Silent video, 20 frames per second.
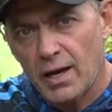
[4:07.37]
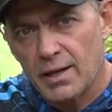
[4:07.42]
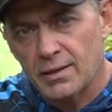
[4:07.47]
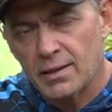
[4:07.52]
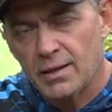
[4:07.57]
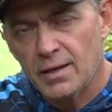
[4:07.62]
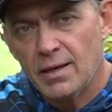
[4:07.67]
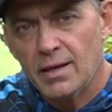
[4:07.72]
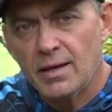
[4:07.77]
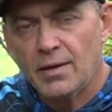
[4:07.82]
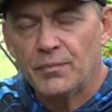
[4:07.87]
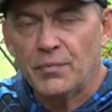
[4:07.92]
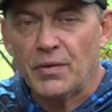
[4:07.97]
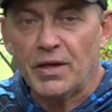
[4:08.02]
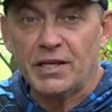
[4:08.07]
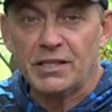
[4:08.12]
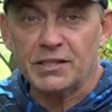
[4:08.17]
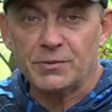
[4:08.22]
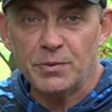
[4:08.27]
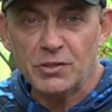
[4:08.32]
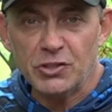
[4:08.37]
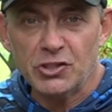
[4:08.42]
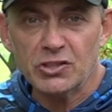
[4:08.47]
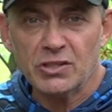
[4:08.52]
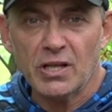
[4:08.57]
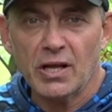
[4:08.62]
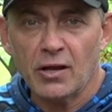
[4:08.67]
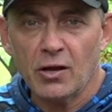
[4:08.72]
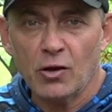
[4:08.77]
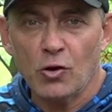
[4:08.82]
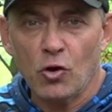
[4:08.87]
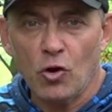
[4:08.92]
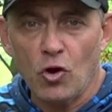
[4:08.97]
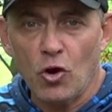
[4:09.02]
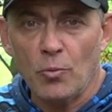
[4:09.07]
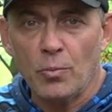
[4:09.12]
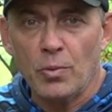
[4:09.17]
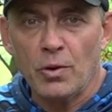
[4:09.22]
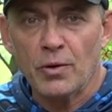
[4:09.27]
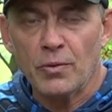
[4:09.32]
out. And a species like a
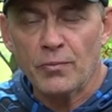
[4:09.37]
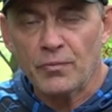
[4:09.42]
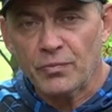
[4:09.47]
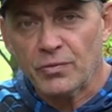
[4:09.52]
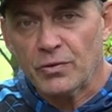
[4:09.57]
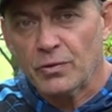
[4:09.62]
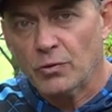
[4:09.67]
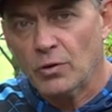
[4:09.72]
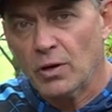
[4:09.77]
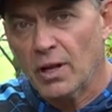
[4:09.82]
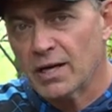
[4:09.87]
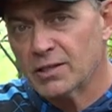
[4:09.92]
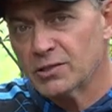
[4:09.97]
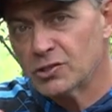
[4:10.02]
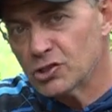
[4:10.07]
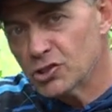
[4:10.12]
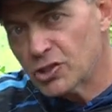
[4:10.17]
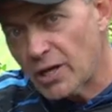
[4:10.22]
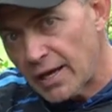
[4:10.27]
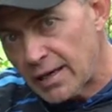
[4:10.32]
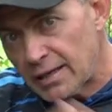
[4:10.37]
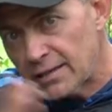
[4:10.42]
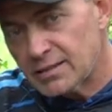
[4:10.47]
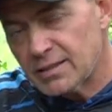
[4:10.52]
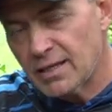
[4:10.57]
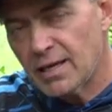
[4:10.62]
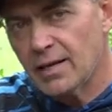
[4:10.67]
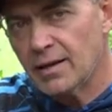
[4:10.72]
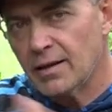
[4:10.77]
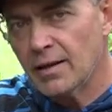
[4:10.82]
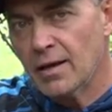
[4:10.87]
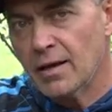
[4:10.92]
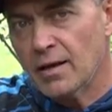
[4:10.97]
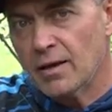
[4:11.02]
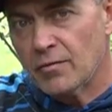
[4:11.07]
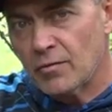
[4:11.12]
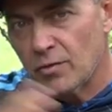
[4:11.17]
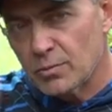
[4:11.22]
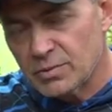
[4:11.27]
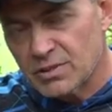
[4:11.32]
Kob, who likes to shake its head
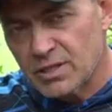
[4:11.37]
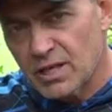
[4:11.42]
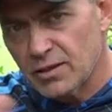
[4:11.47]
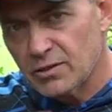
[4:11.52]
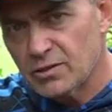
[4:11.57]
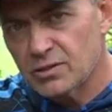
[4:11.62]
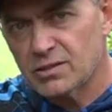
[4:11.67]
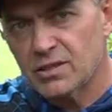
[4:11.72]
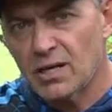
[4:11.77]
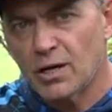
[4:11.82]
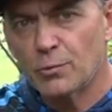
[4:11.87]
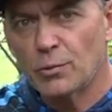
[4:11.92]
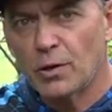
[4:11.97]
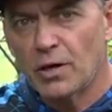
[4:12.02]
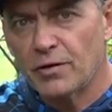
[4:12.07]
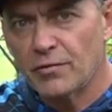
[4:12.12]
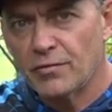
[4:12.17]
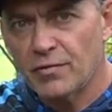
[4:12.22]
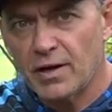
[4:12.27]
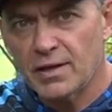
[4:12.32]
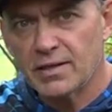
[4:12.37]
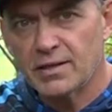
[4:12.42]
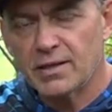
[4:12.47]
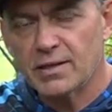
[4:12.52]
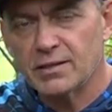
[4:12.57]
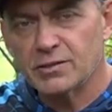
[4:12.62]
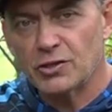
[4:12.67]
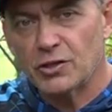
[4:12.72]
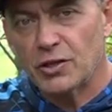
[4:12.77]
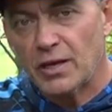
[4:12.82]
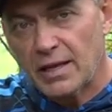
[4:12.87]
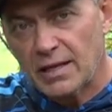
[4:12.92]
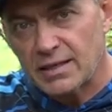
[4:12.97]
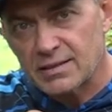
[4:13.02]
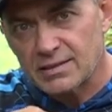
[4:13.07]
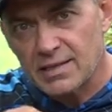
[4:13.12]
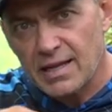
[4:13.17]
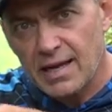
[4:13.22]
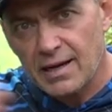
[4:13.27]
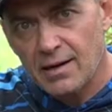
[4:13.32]
from side to side while you're fighting it, so you're getting
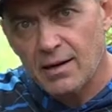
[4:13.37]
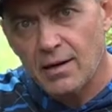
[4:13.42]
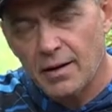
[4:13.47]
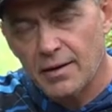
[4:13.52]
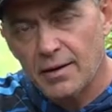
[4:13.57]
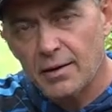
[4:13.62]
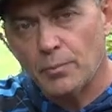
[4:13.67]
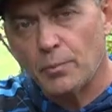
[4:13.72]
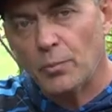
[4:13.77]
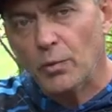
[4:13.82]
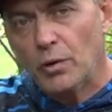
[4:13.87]
slackline and